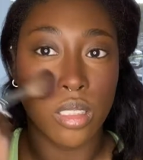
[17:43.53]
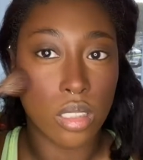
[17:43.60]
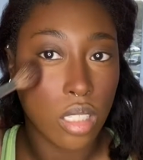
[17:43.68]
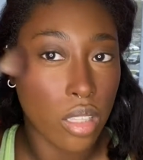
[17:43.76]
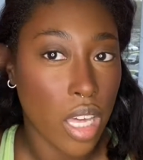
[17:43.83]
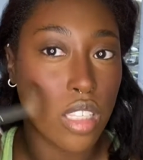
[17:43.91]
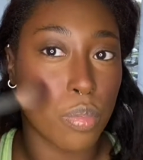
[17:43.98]

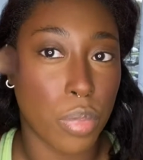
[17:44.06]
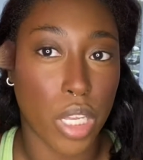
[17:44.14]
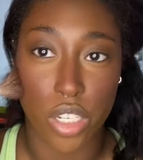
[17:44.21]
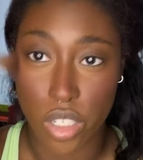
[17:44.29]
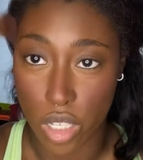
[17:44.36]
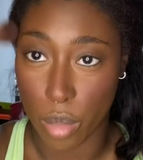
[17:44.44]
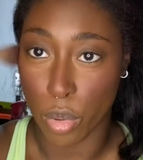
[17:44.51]
So that's
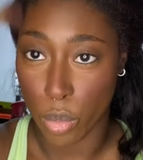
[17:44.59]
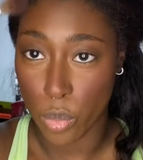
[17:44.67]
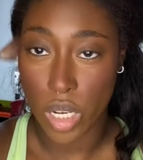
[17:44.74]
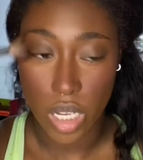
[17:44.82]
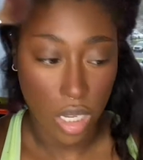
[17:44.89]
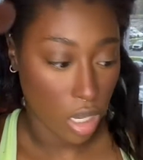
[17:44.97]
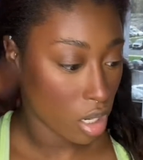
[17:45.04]
blush number
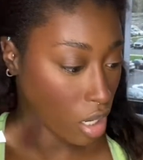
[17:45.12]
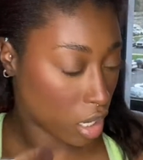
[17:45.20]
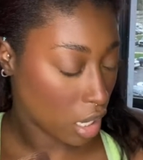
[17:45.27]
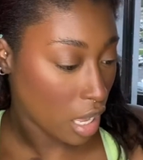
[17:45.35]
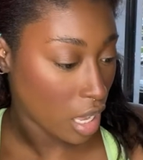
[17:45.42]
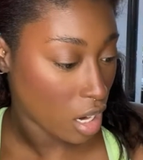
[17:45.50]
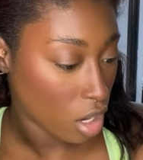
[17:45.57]
1.
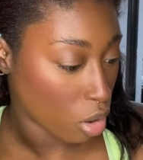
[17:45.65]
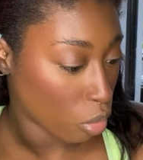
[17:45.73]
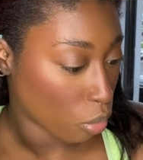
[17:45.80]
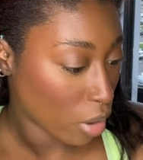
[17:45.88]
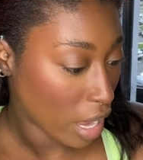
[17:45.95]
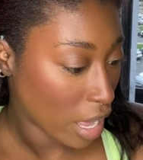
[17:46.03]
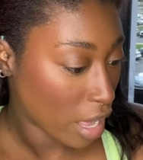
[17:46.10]
Again,
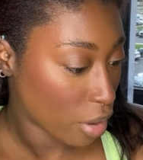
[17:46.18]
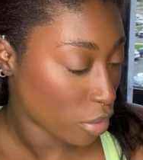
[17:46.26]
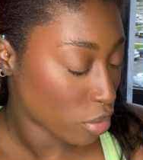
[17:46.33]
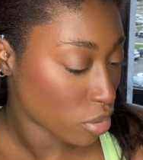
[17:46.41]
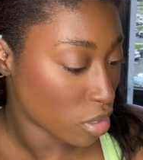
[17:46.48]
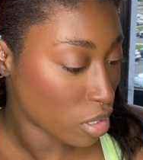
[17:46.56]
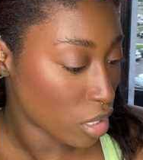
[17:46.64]

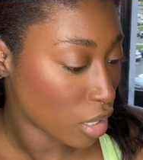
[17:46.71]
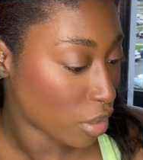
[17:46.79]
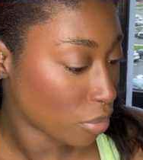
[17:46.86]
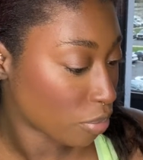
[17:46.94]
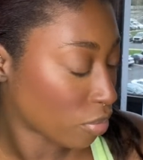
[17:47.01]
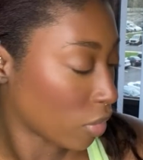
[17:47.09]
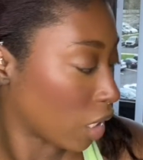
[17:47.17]
Aroused
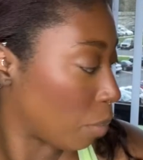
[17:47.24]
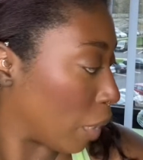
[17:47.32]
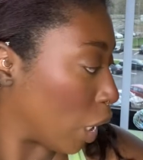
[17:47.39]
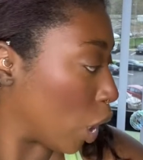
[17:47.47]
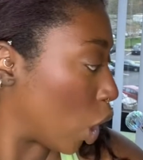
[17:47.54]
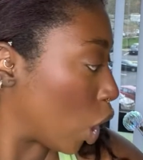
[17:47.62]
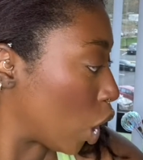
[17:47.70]
by
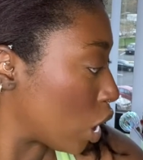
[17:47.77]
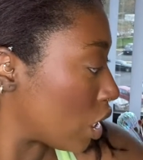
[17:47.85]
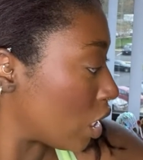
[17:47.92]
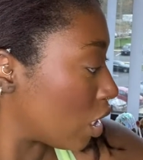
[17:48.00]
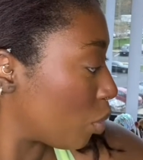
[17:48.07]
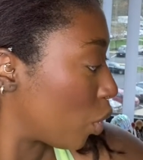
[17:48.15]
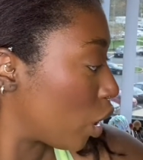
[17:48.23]
NARS.
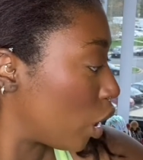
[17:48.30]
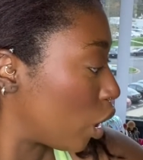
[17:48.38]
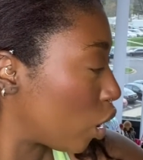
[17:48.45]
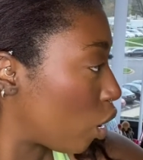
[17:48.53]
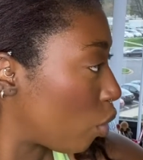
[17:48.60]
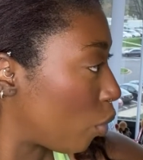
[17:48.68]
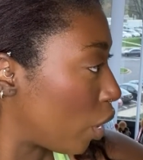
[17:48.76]
And then we're going to
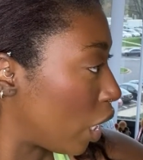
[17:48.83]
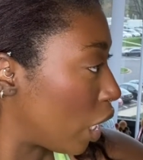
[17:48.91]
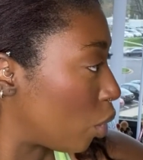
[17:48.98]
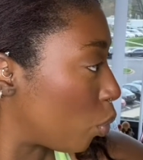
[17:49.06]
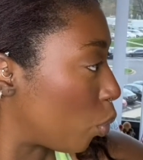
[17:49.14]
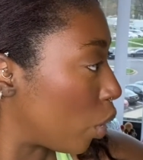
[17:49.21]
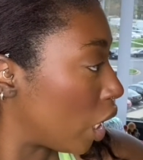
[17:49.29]
go
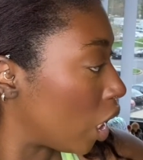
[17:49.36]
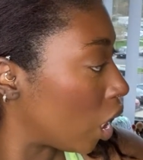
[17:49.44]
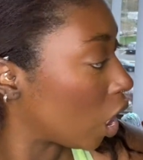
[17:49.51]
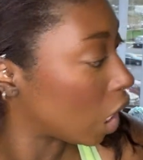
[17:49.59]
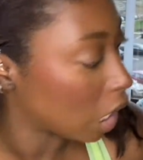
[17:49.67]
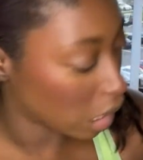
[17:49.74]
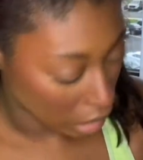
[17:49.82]
in
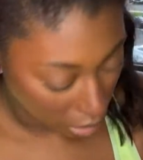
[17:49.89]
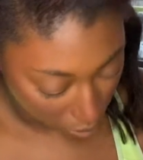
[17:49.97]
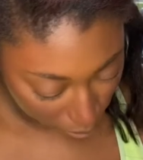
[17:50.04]
with